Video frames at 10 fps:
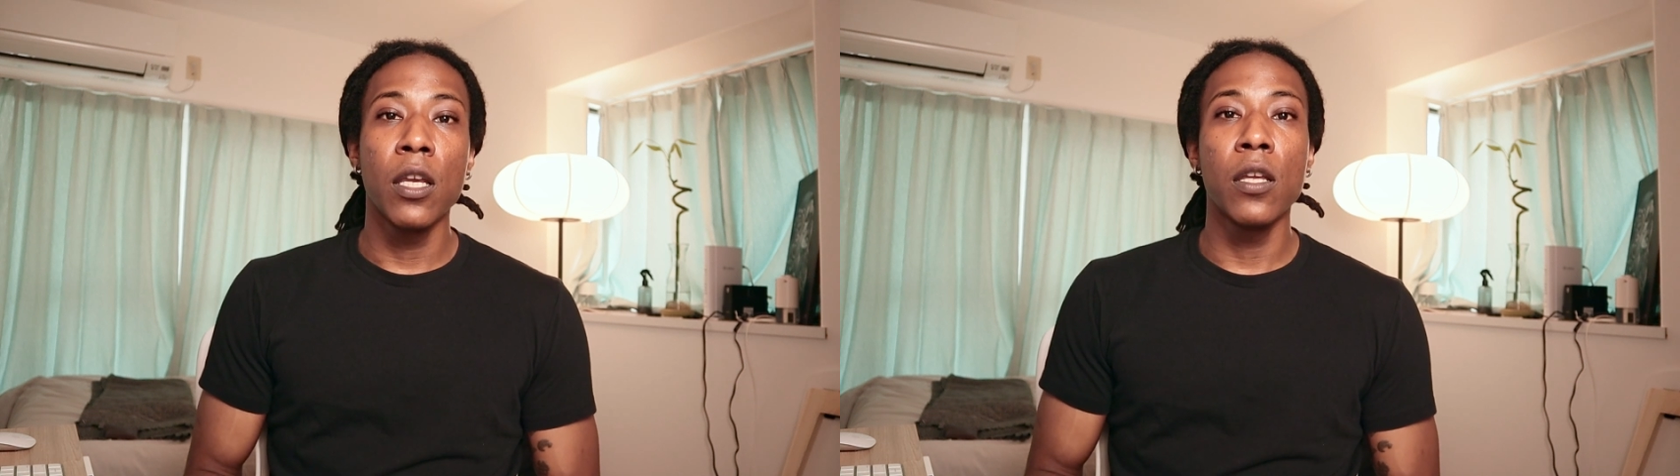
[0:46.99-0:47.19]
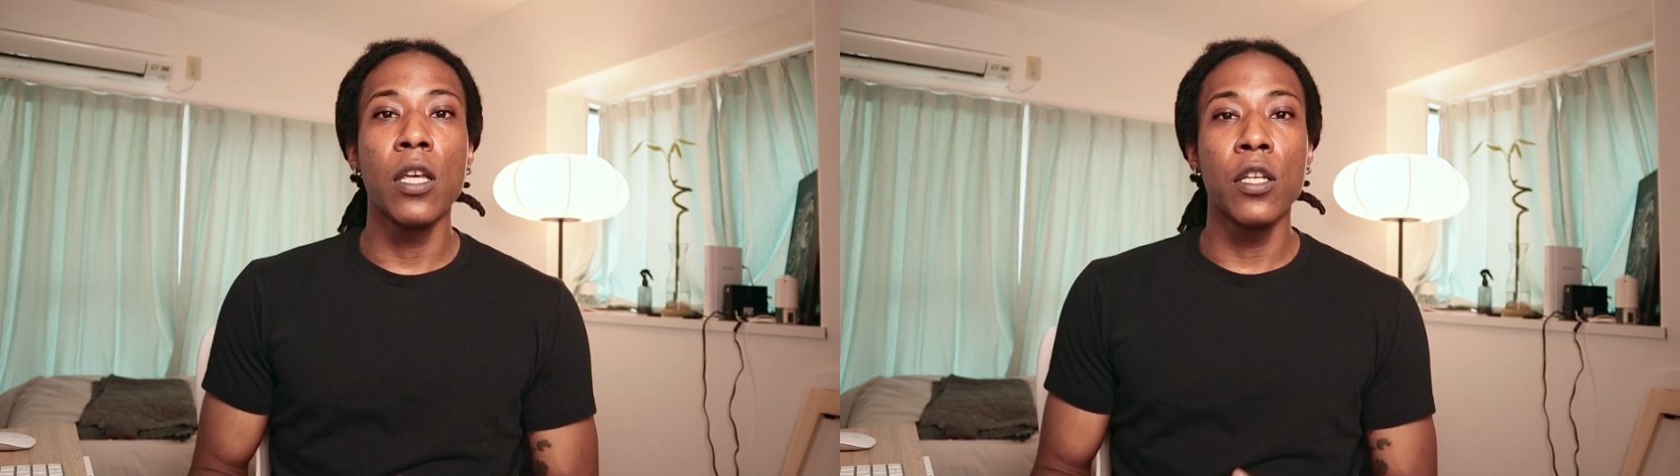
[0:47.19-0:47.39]

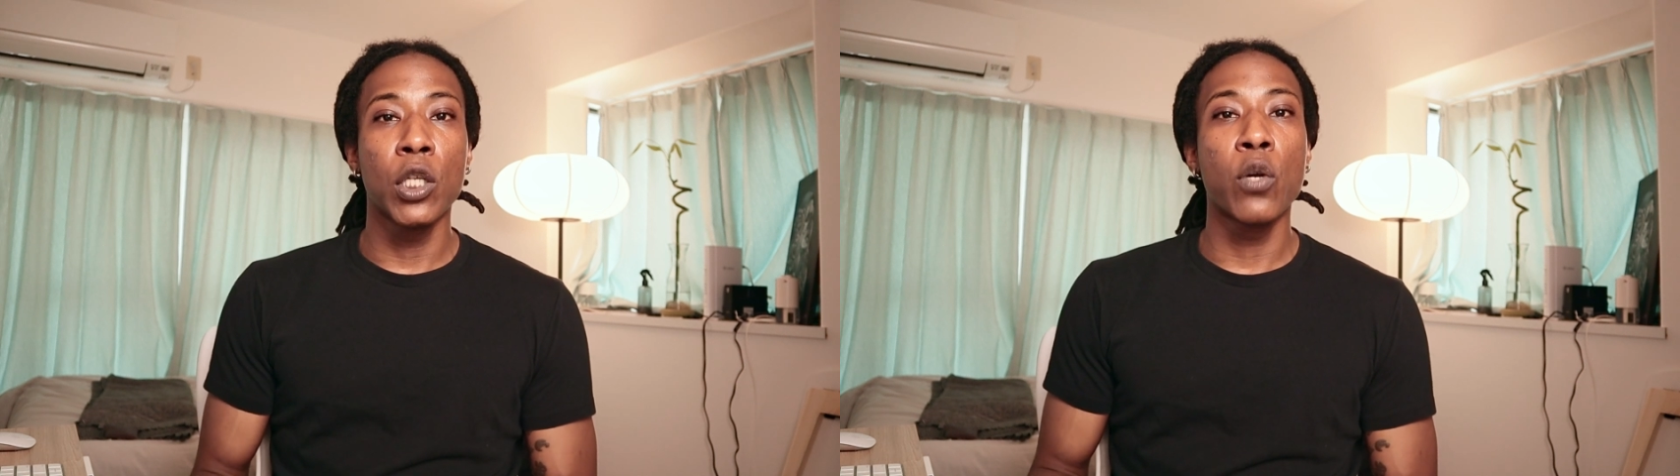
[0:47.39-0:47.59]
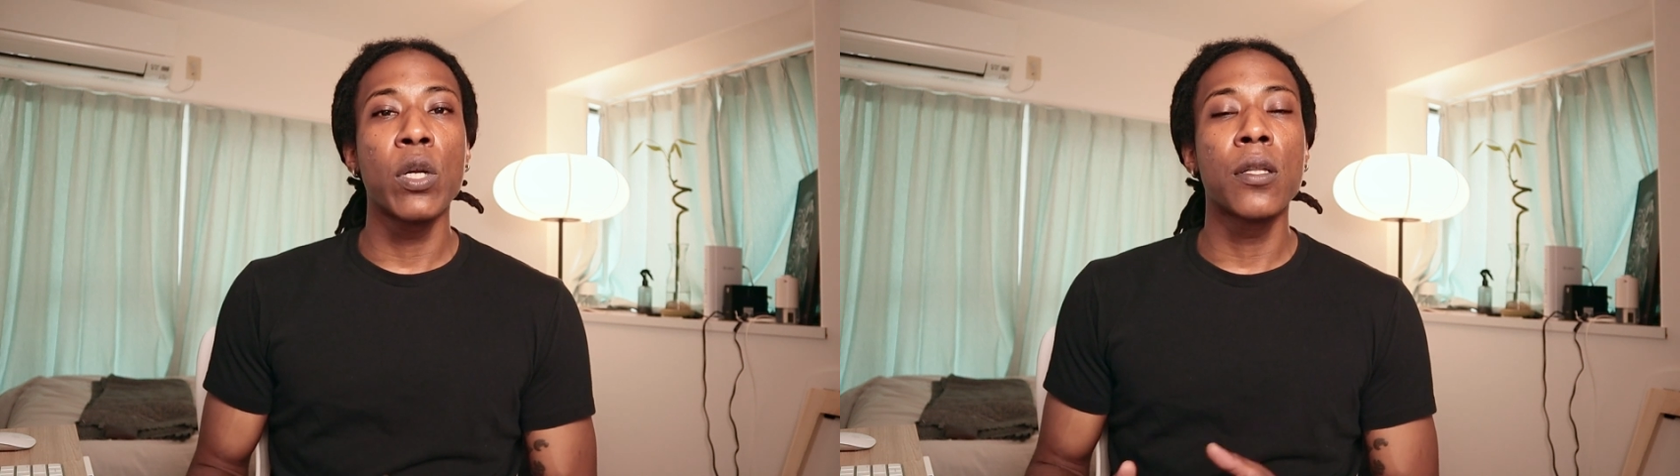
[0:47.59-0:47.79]
it
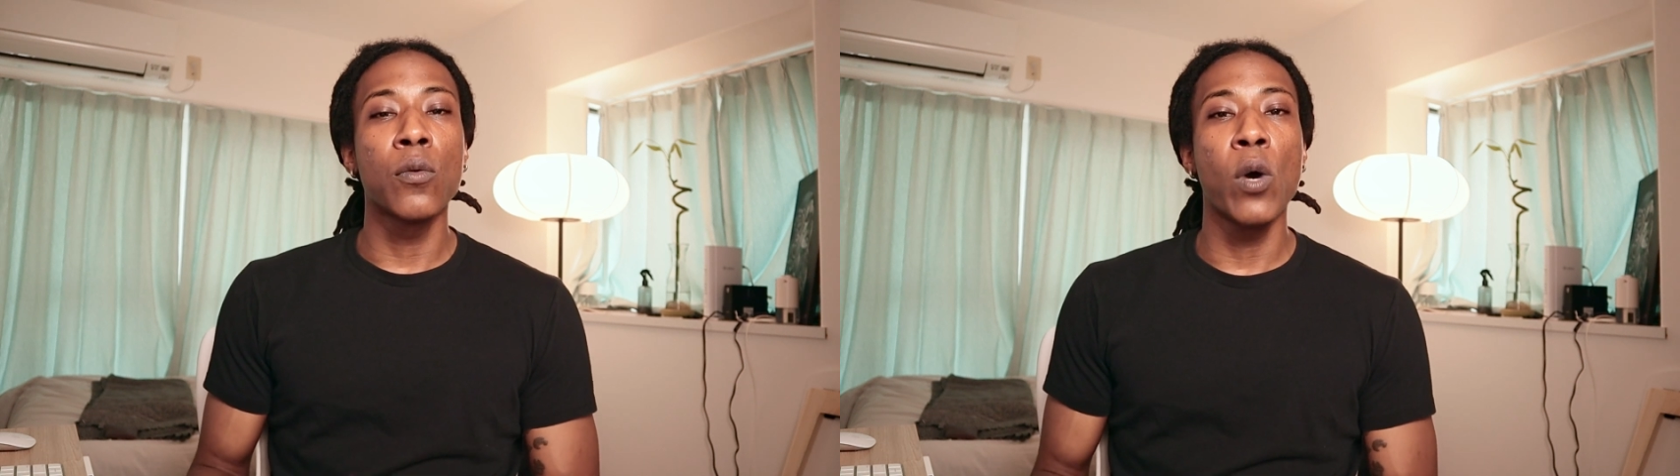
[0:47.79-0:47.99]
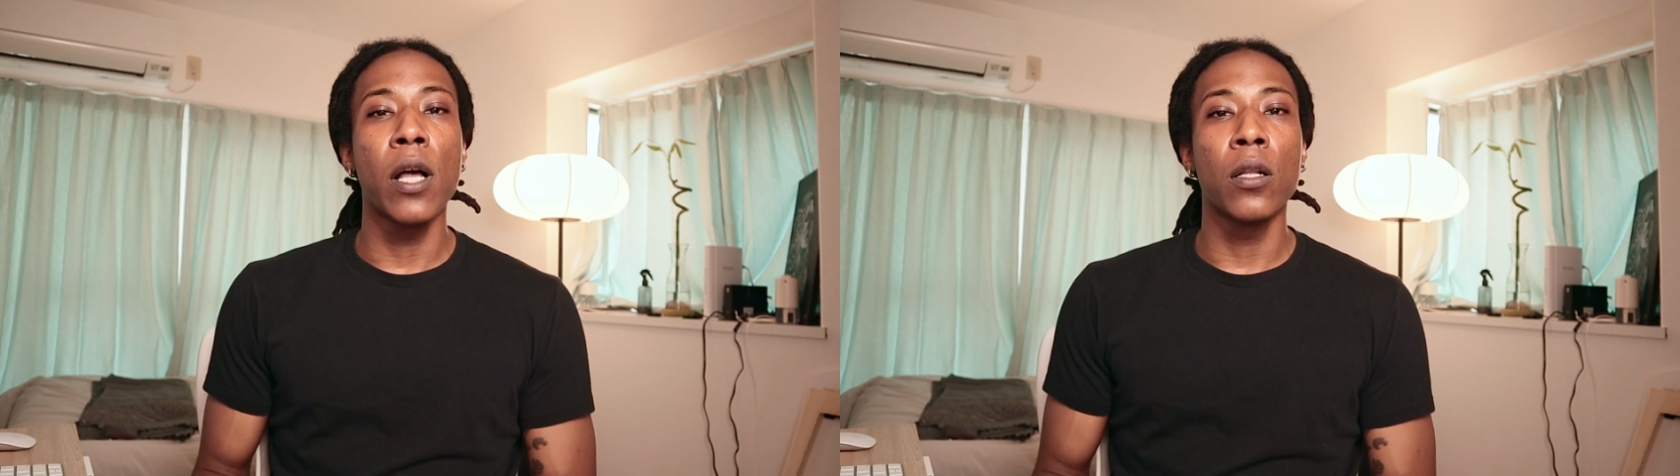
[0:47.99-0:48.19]

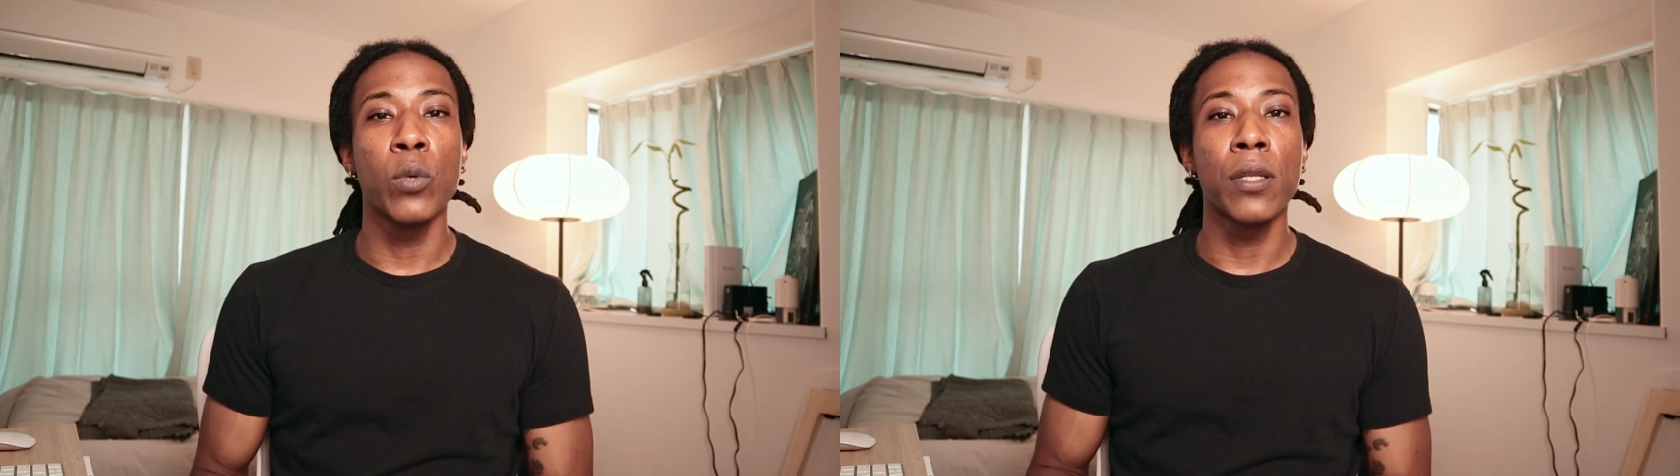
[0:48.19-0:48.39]
integrates well